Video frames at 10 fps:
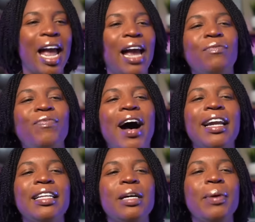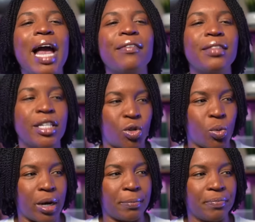And finally, we have this
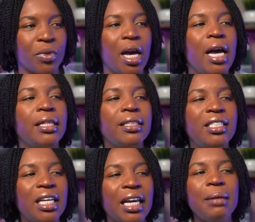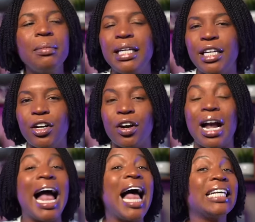one. The team leader
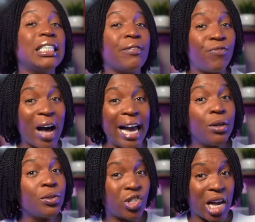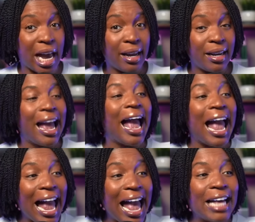has the final say
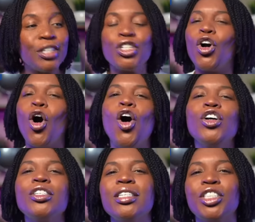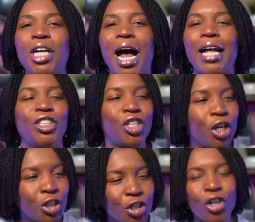and calls the shots
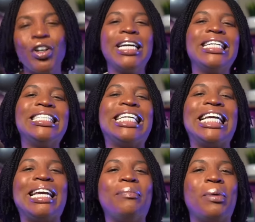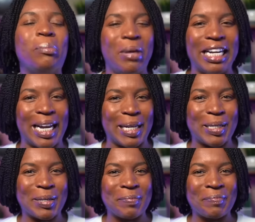during team
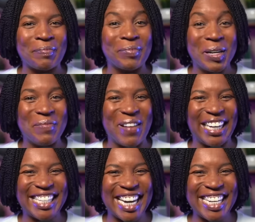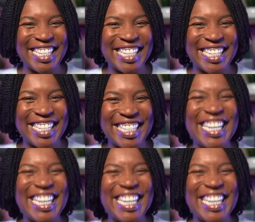meetings. Make sense?